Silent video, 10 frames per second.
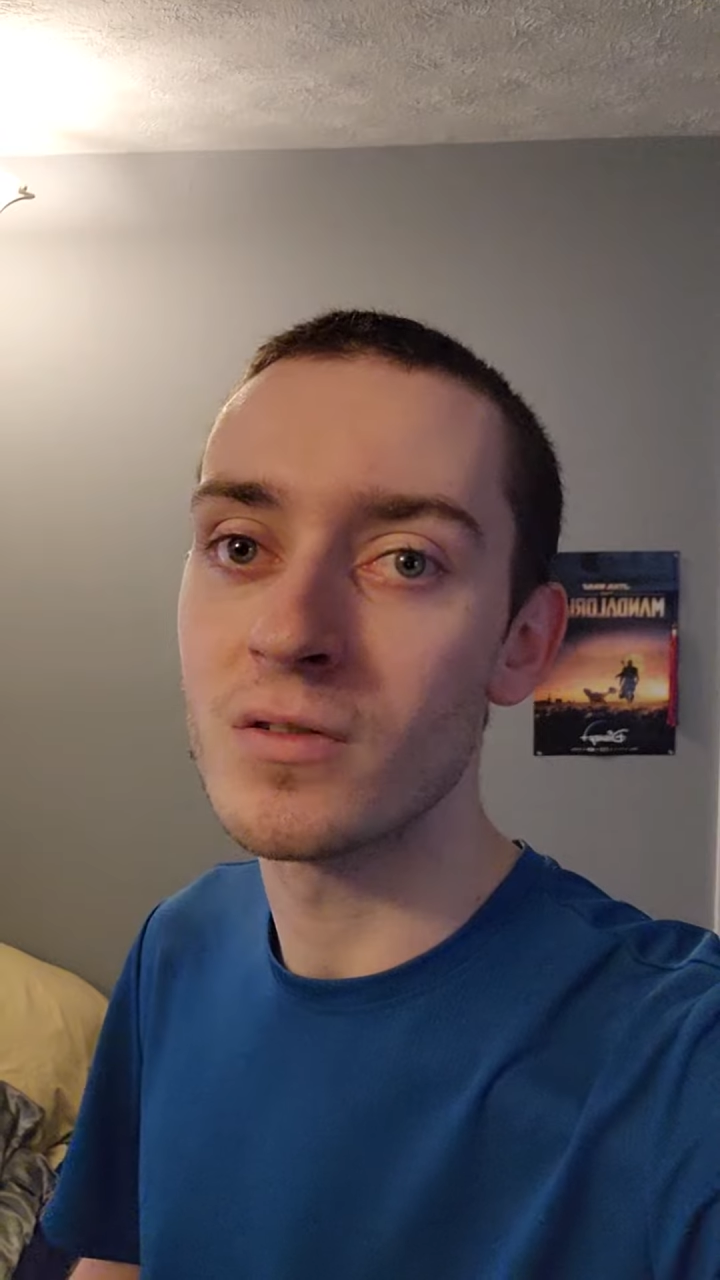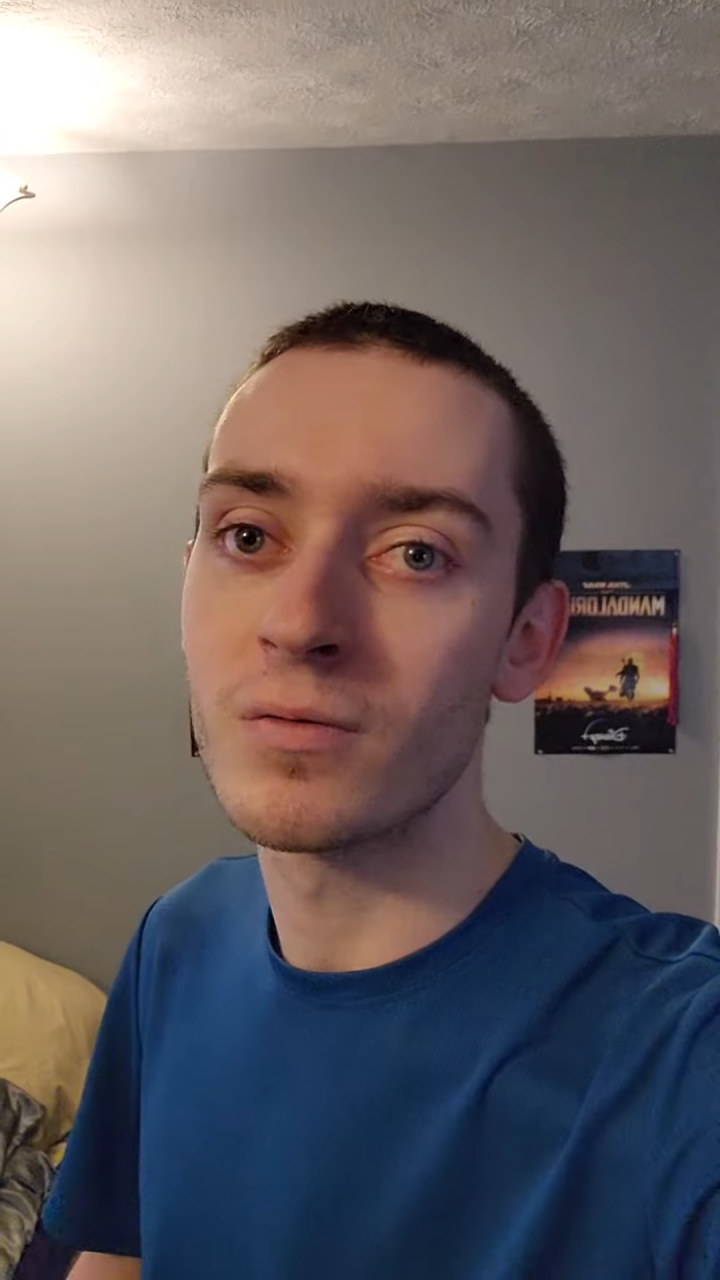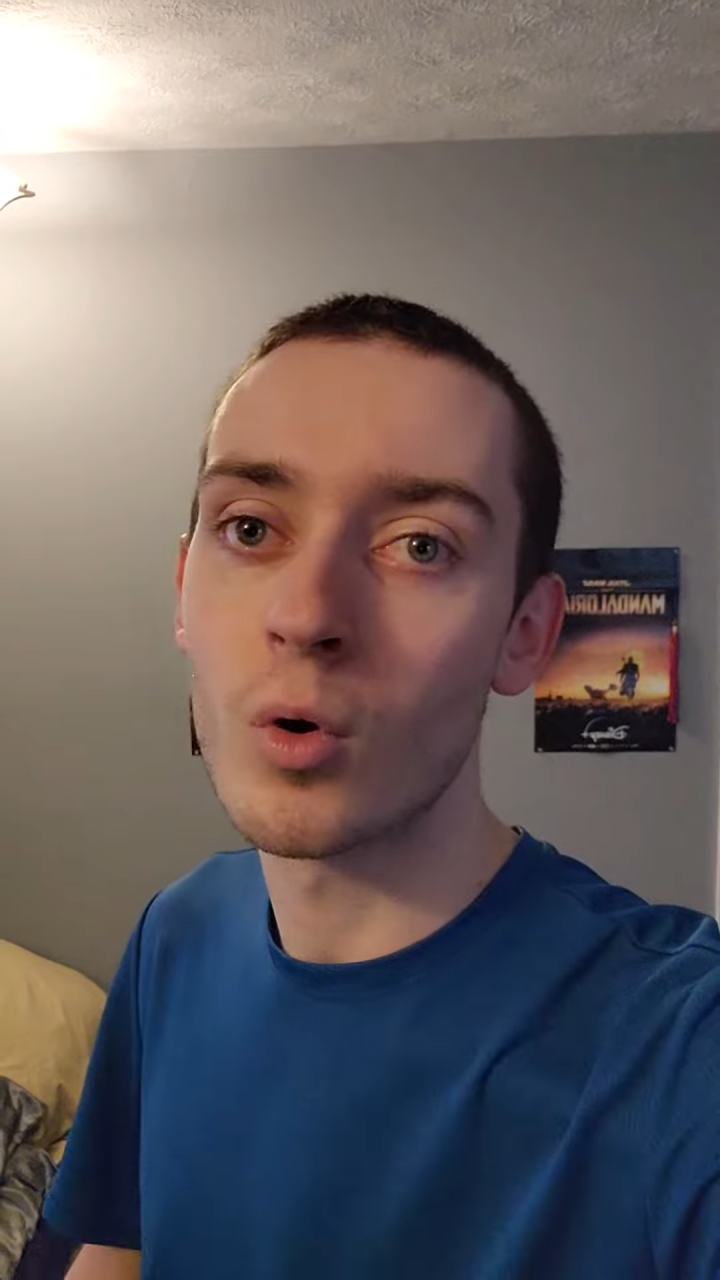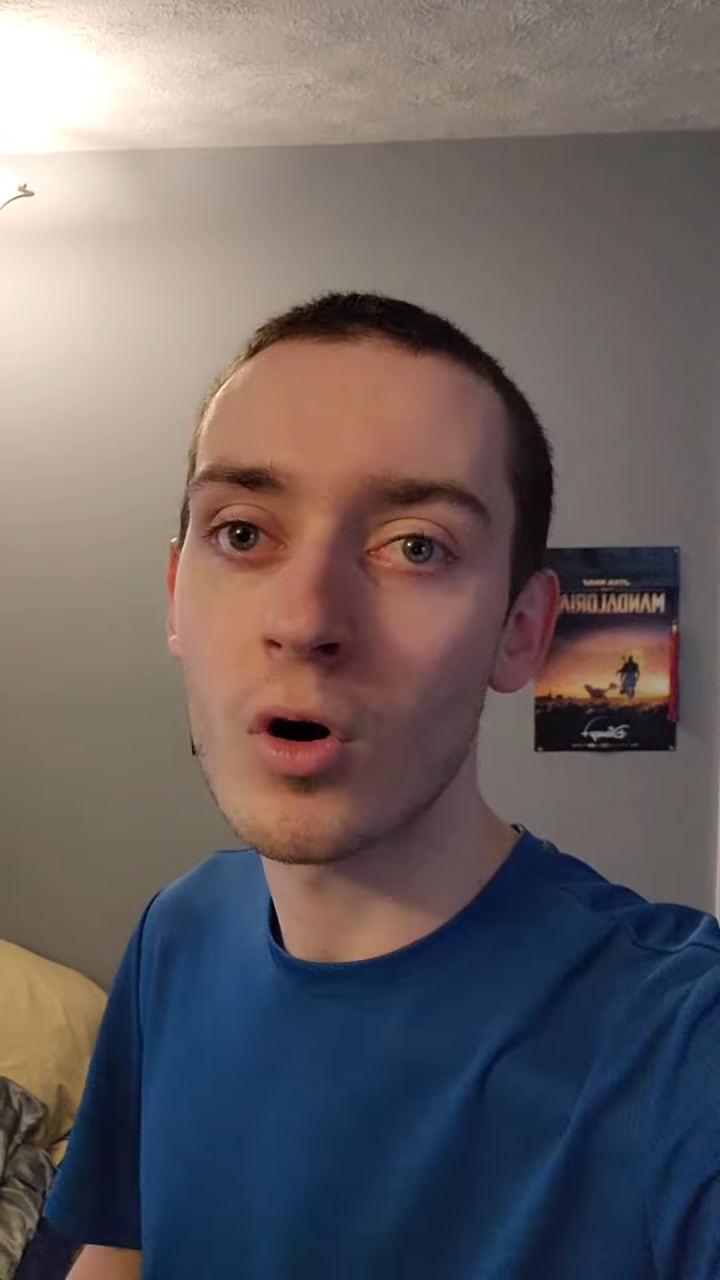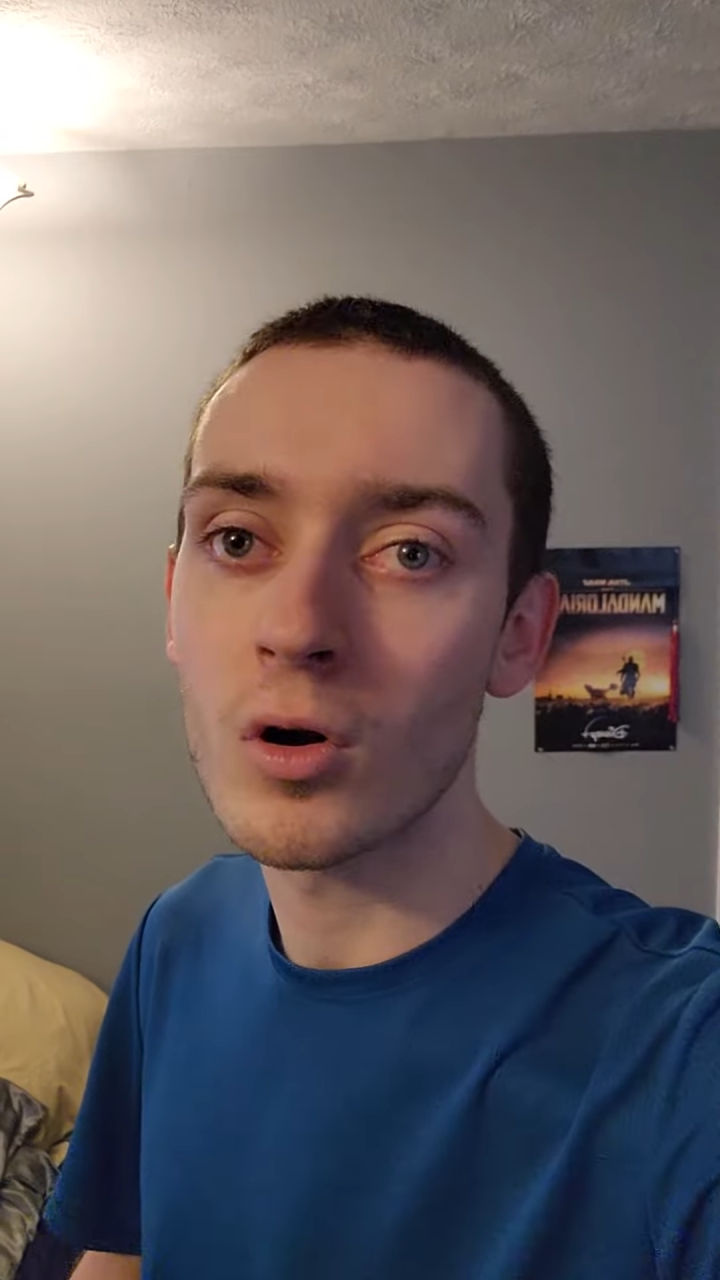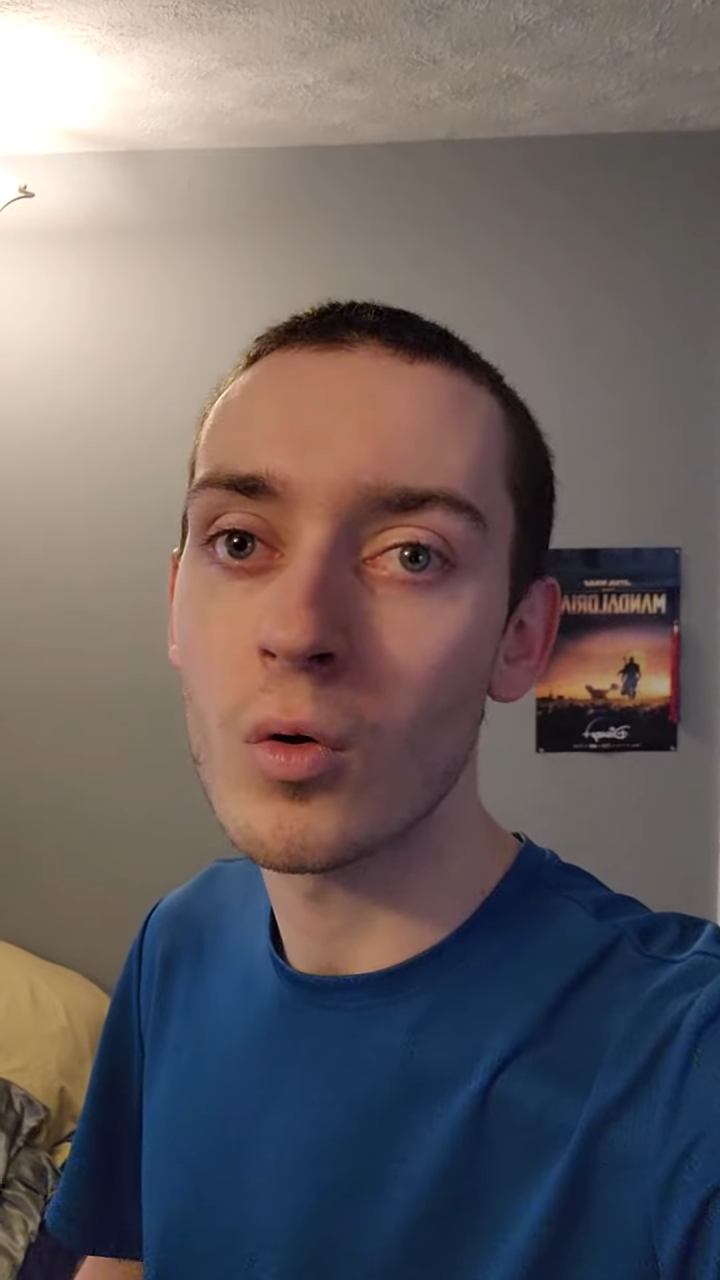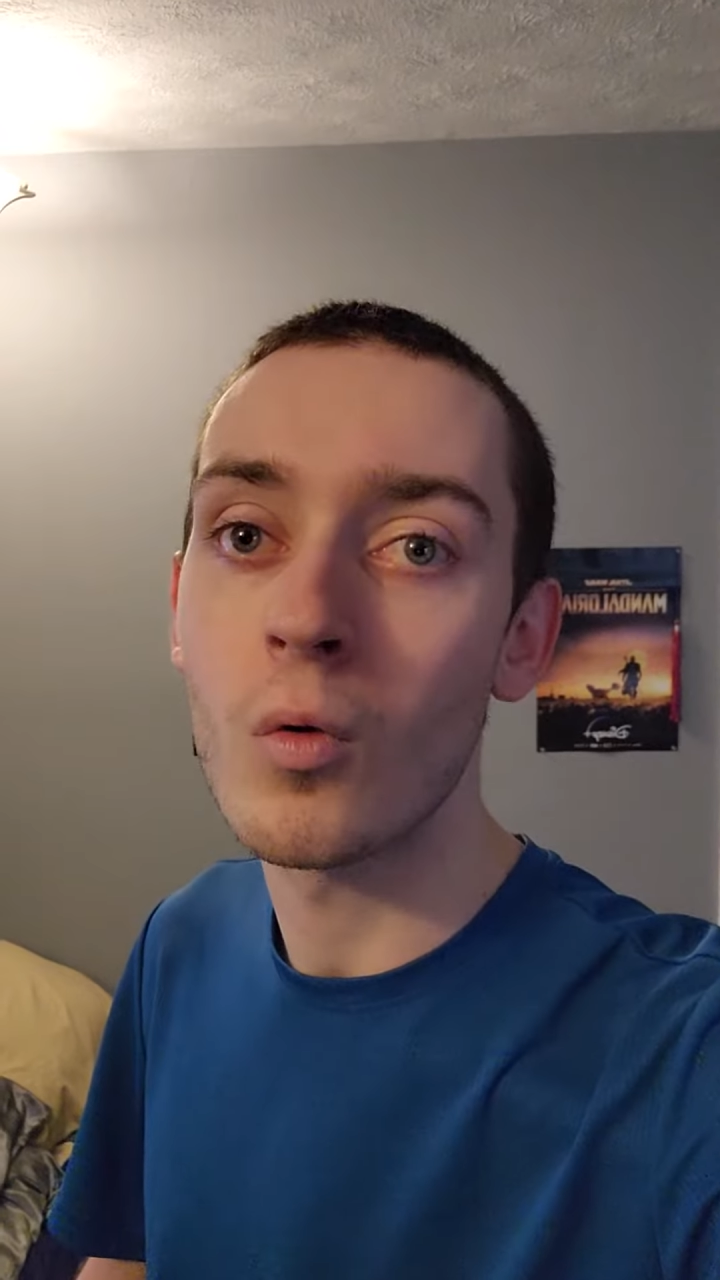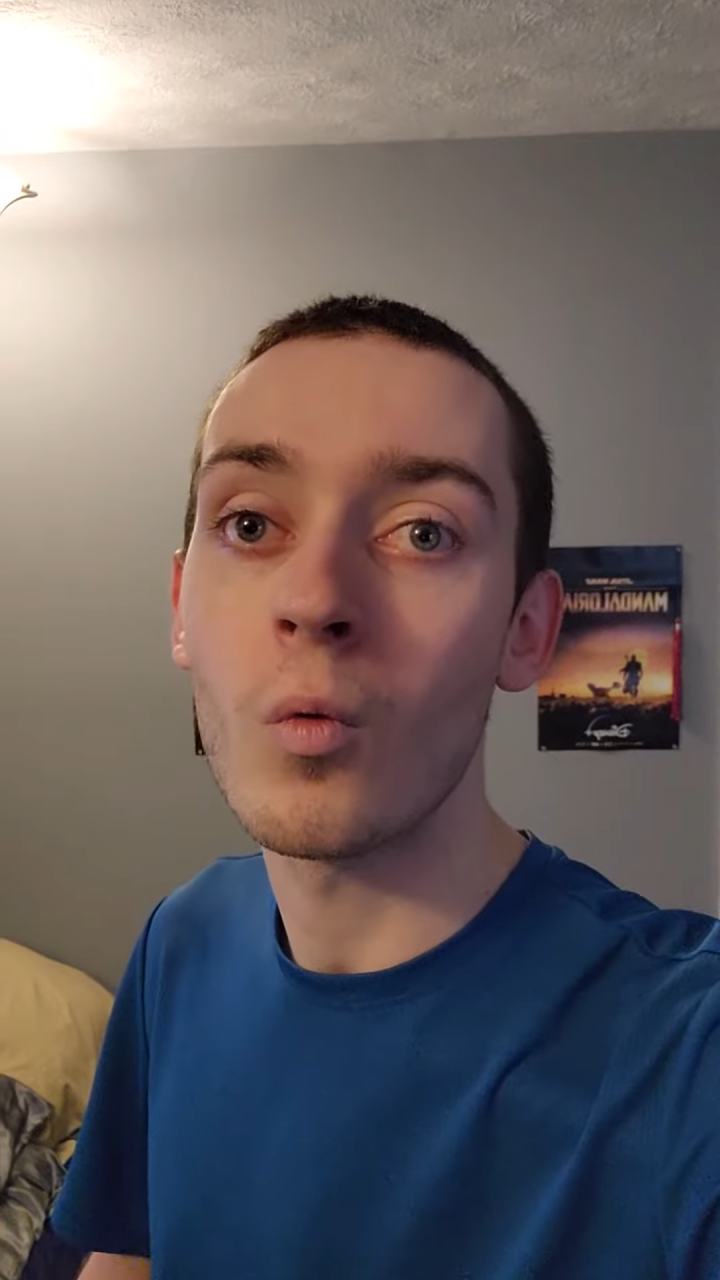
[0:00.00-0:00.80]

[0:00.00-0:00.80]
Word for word: 4